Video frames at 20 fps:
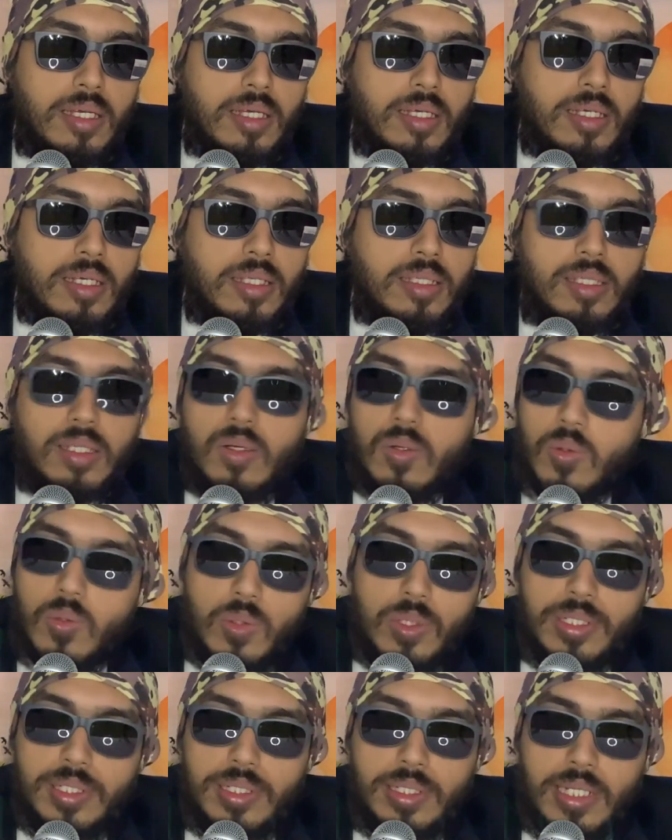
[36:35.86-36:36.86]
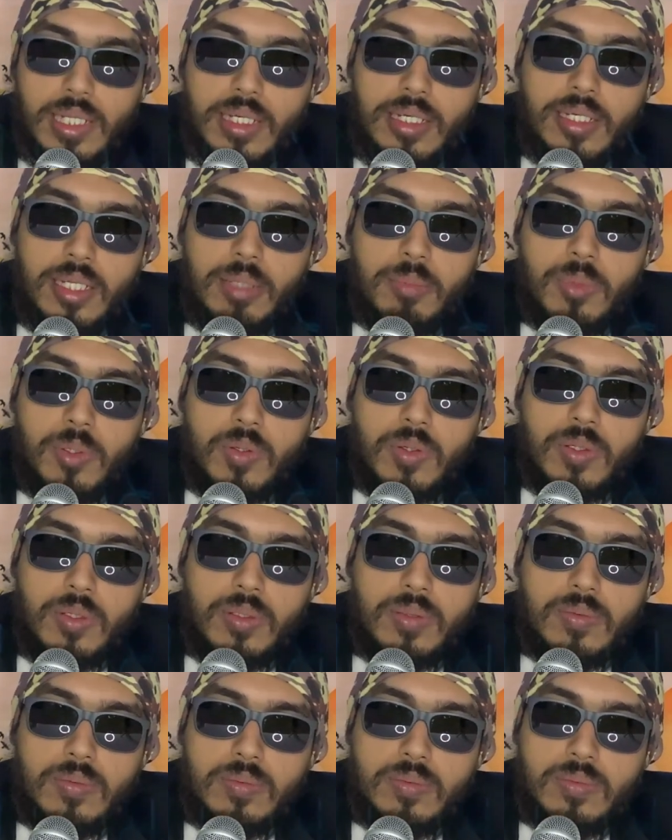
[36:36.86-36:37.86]
in the old Delhi neighborhood,
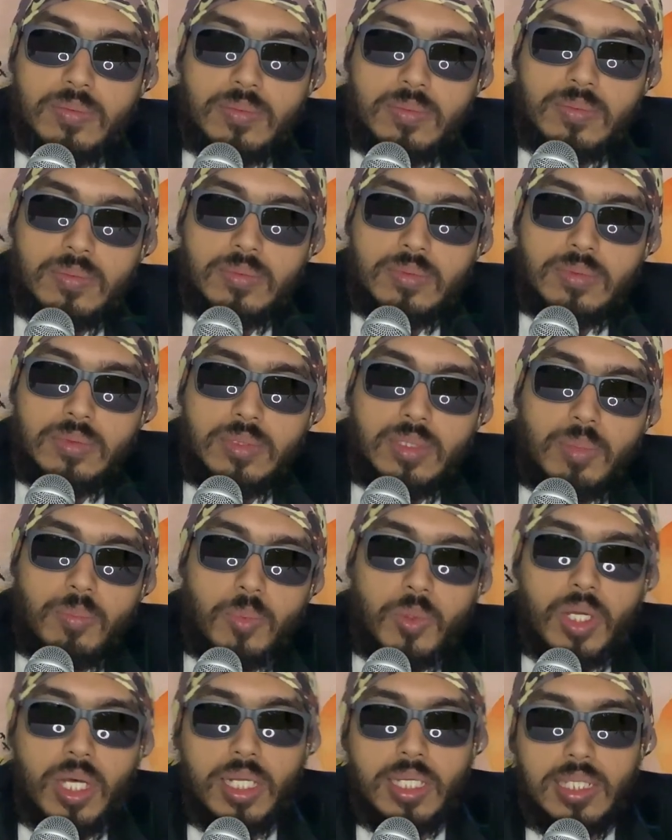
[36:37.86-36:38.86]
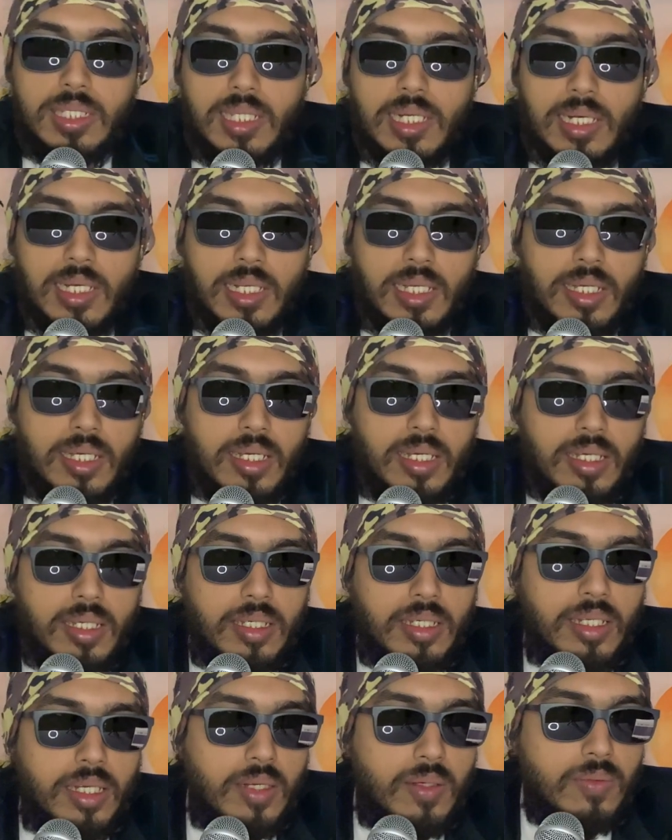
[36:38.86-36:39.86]
the Purani Delhi,
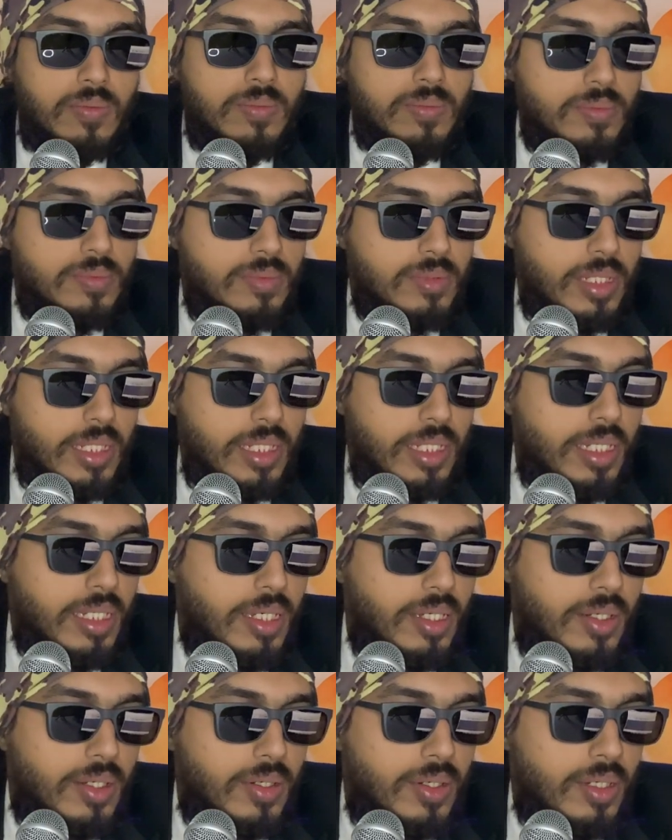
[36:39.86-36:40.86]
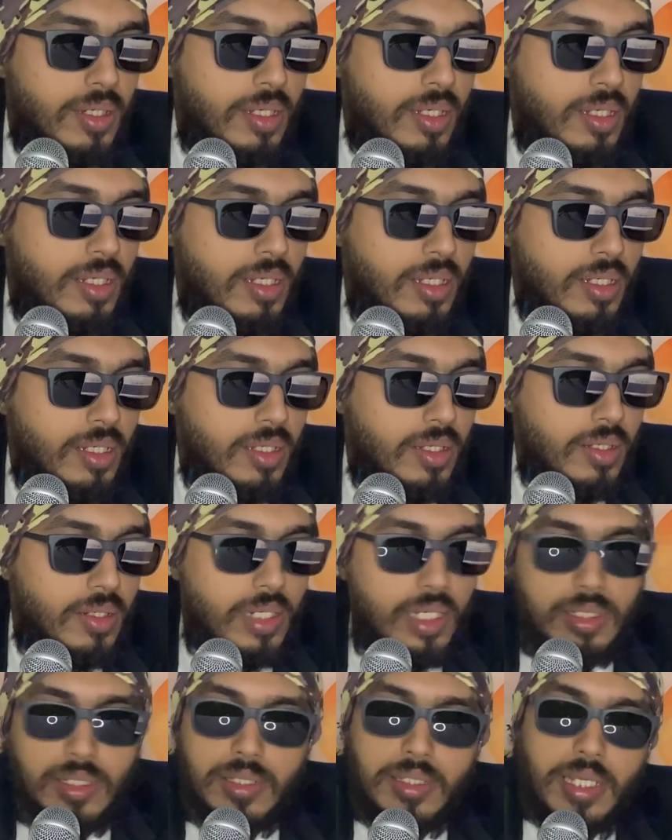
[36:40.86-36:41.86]

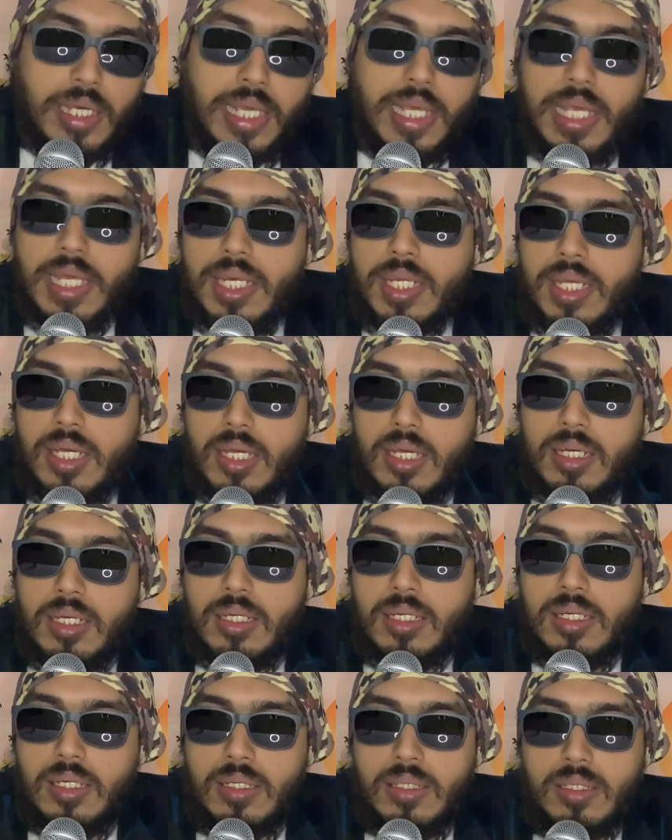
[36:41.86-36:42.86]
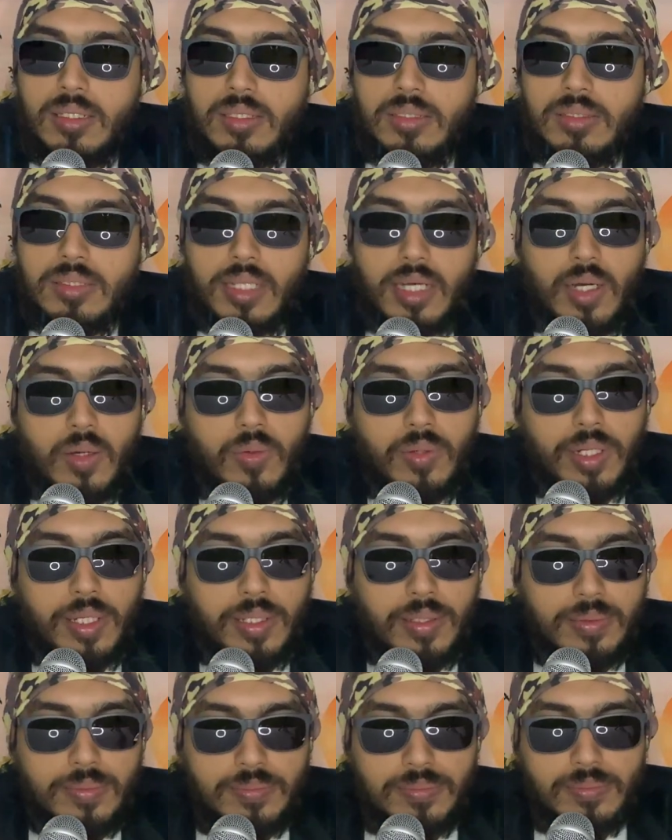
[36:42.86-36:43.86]
the area
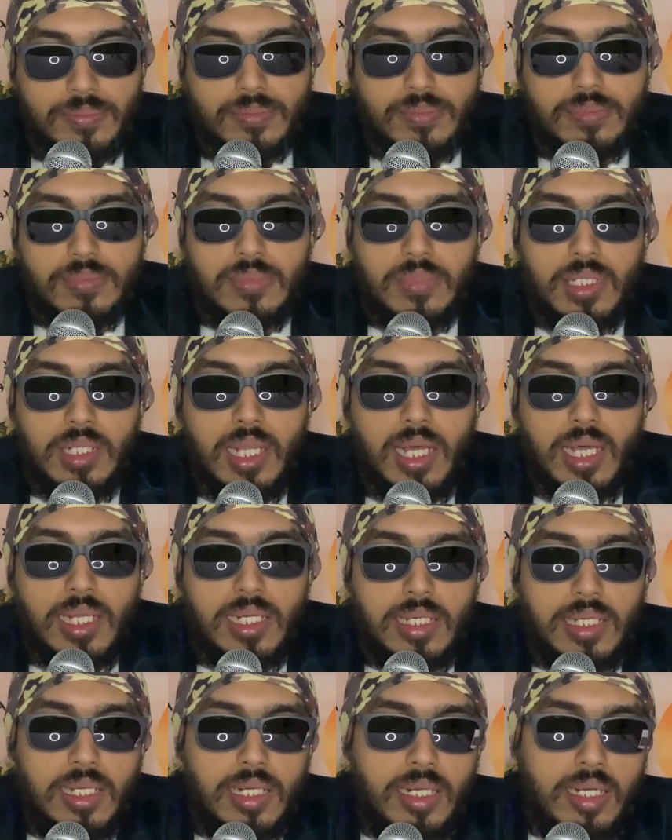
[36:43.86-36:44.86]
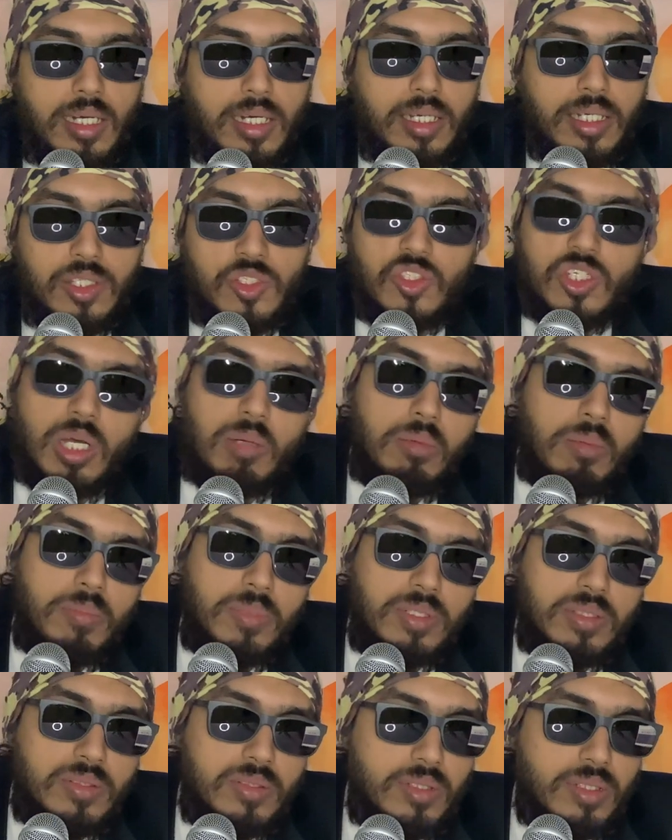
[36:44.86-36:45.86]
surrounding Lal Killa and Jama
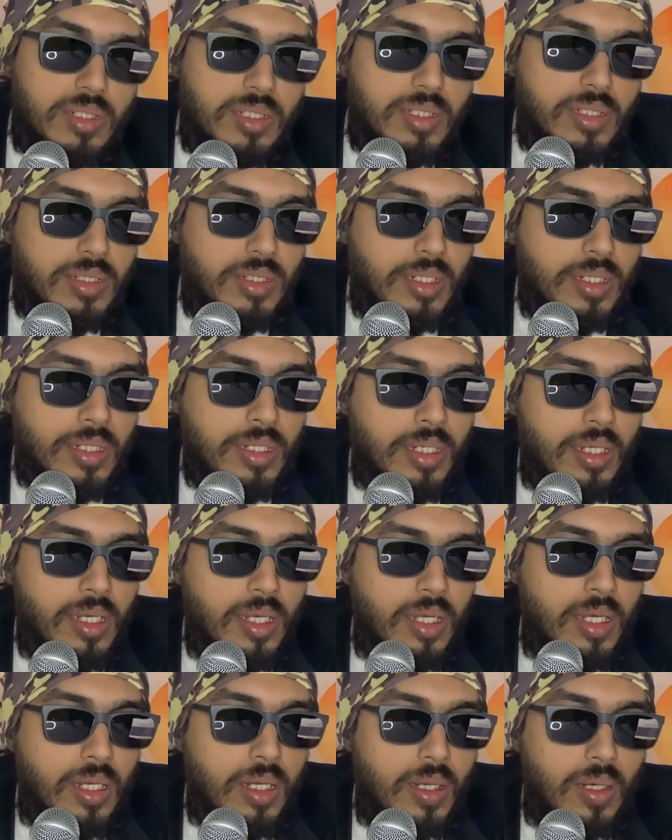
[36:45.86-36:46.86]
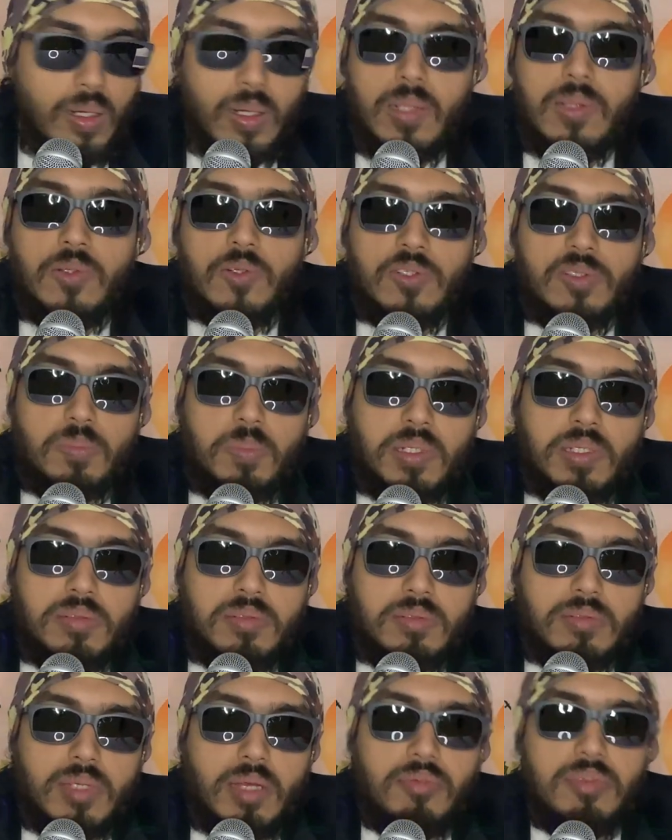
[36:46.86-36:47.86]
Masjid and all those
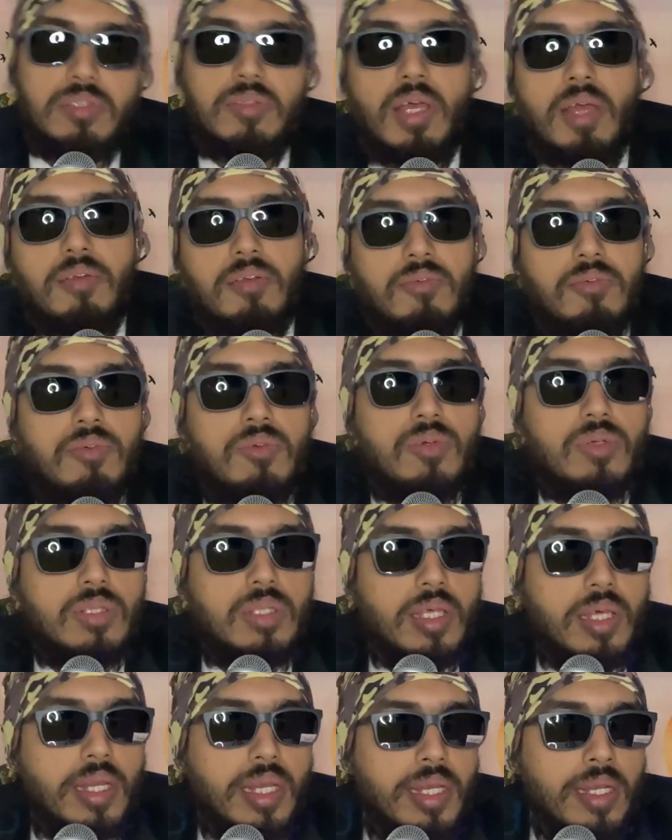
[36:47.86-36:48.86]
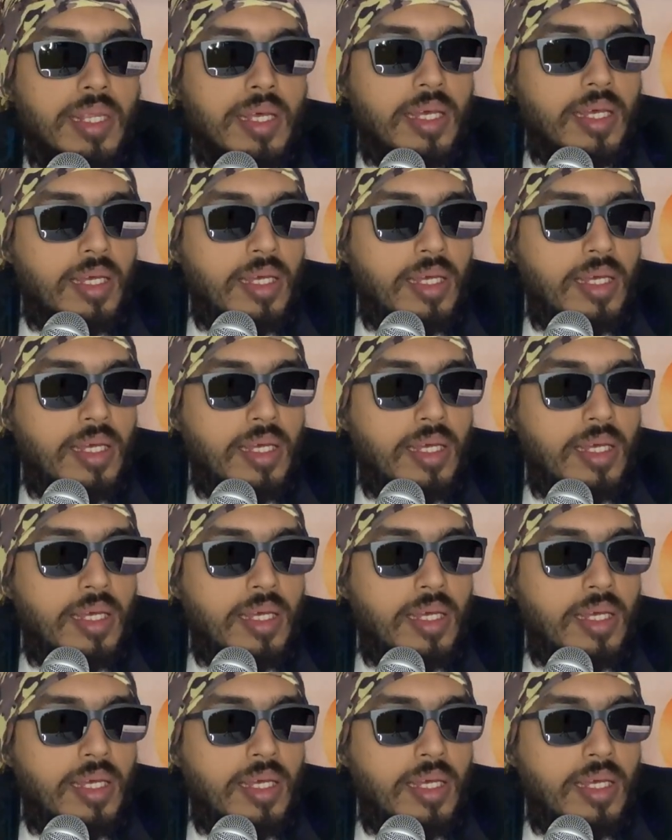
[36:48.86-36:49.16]
places. I was having food there, and